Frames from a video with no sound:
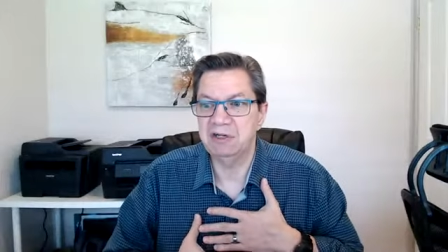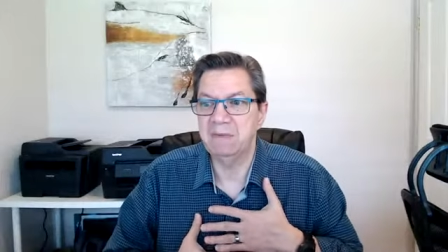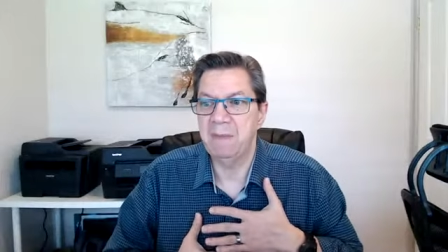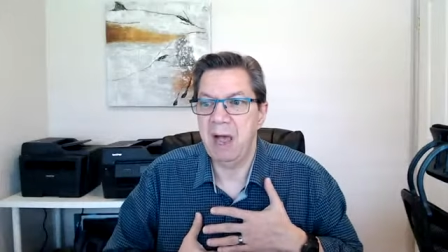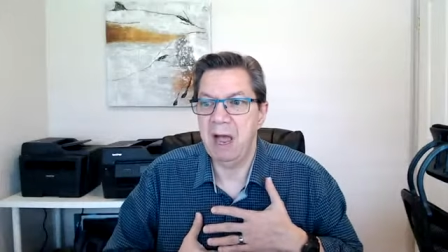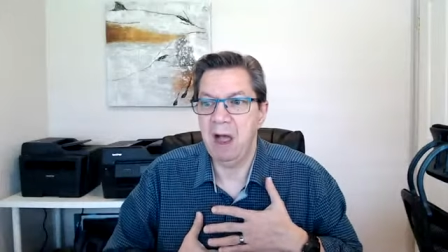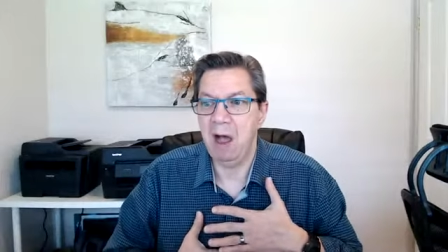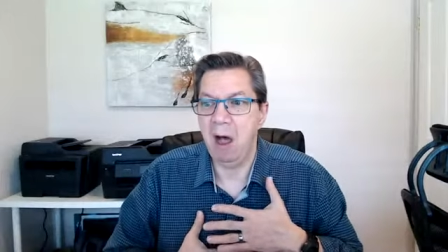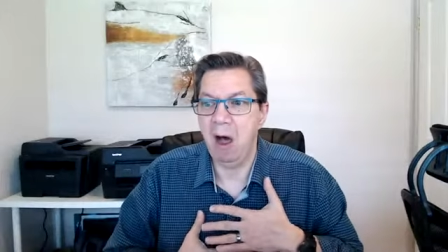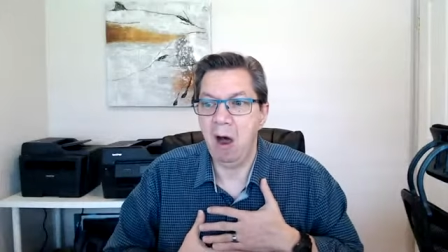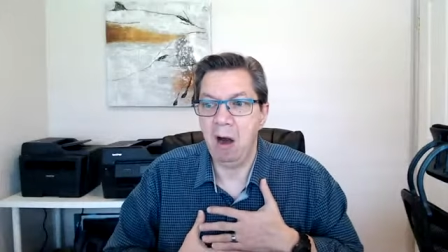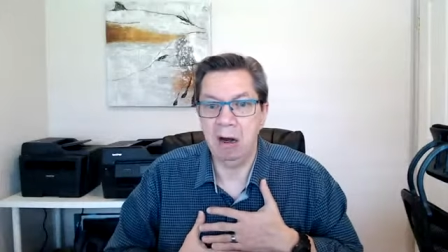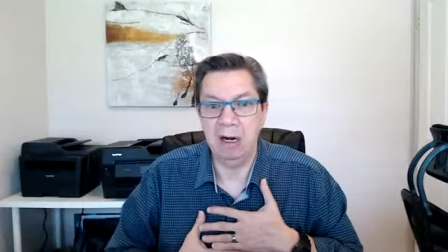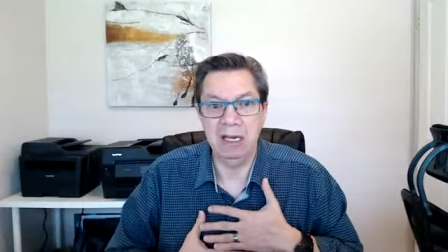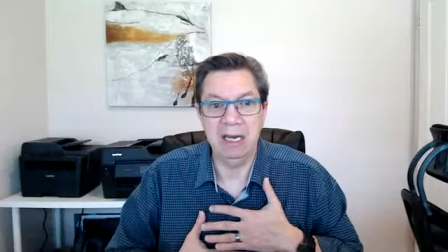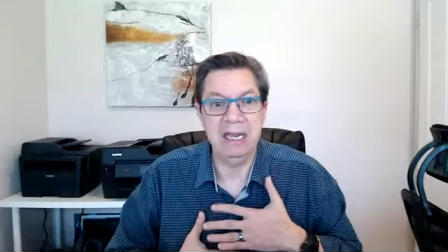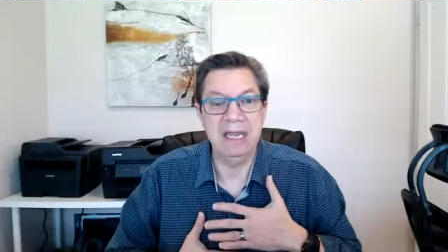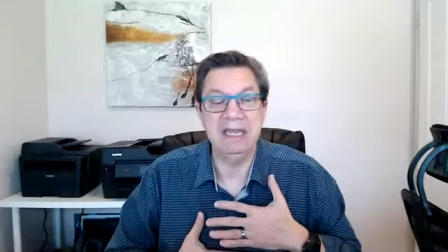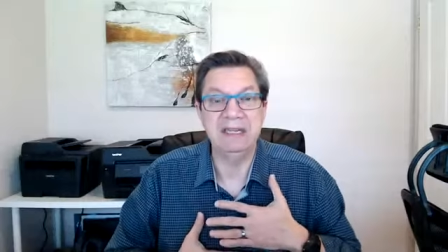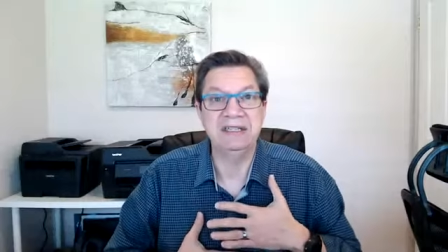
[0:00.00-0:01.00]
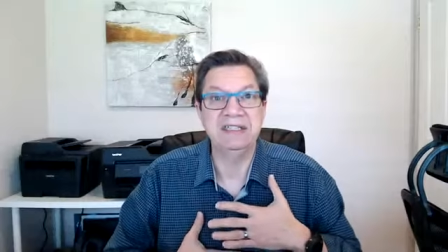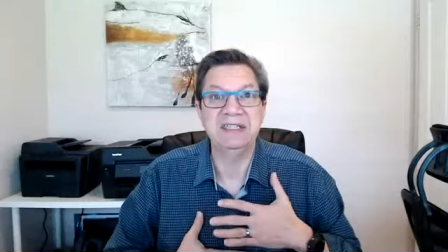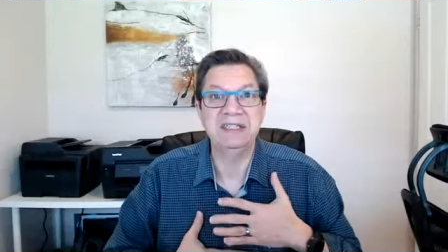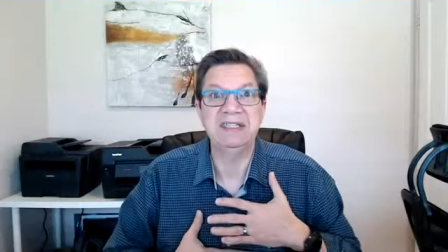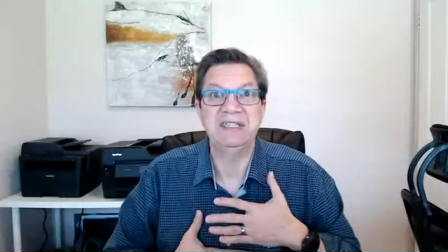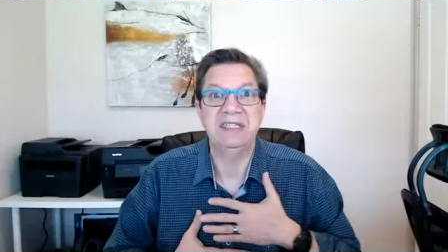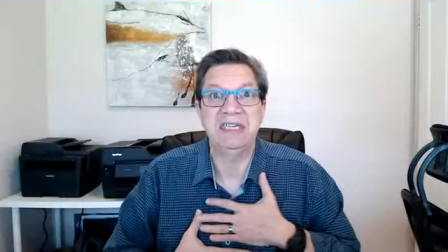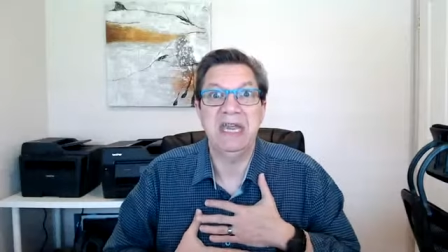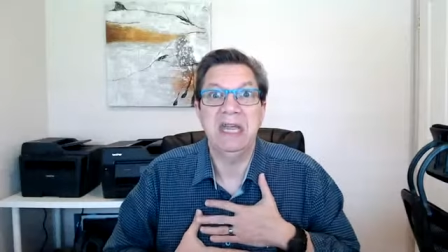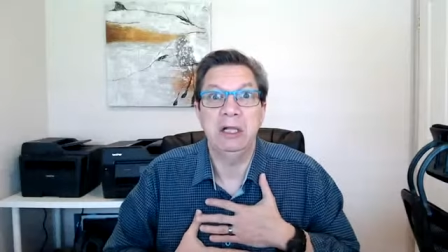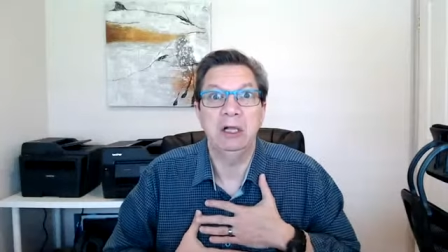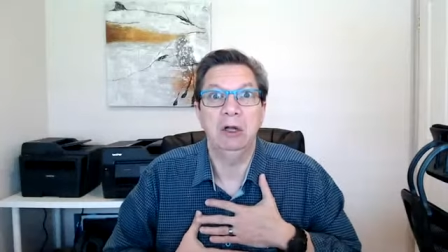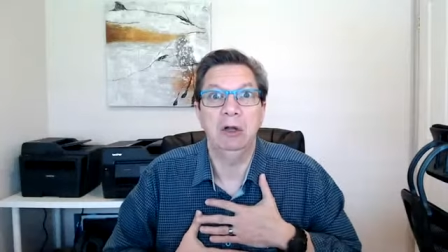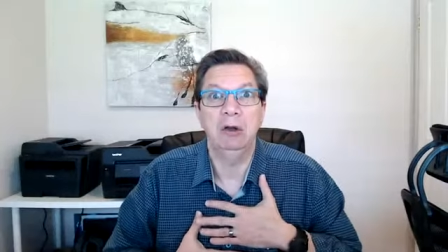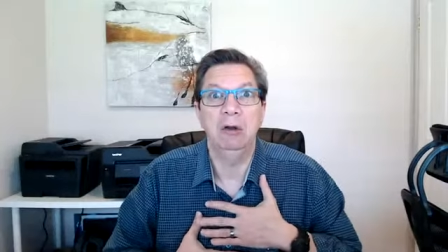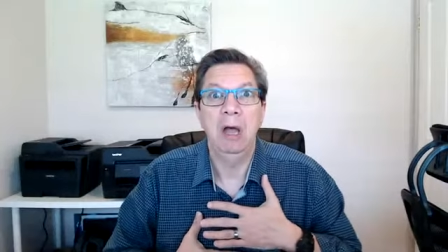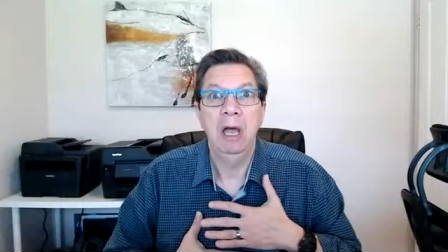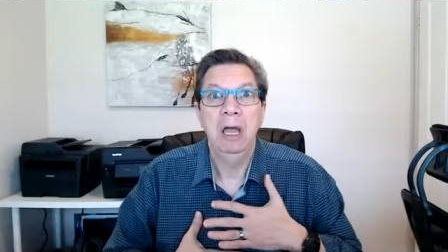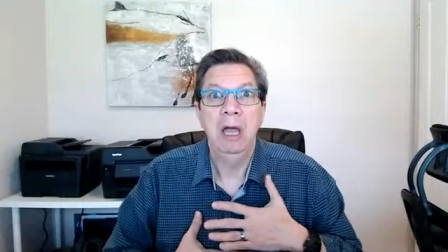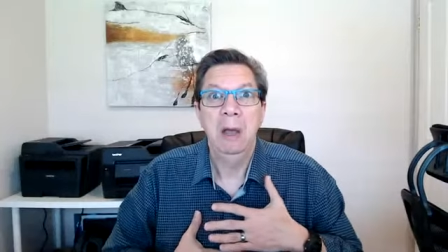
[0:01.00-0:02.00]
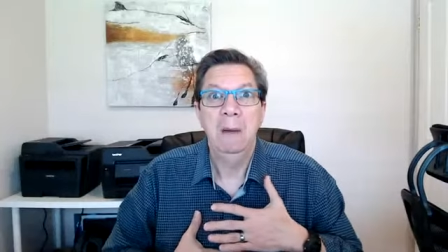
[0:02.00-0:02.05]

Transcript: My heart is still